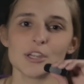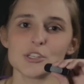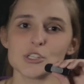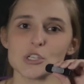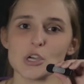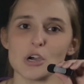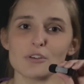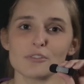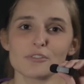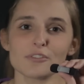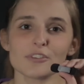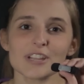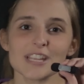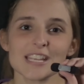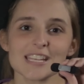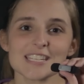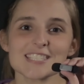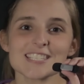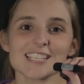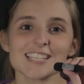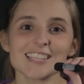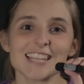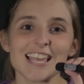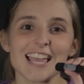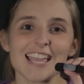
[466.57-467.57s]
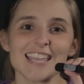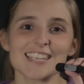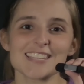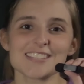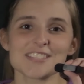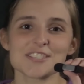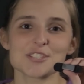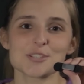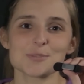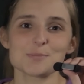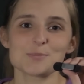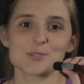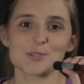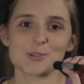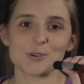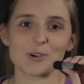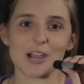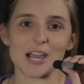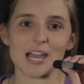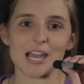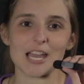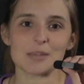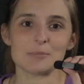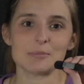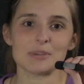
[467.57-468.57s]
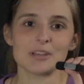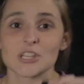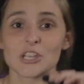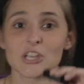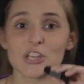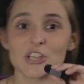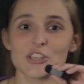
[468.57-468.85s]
Don't forget to like and subscribe.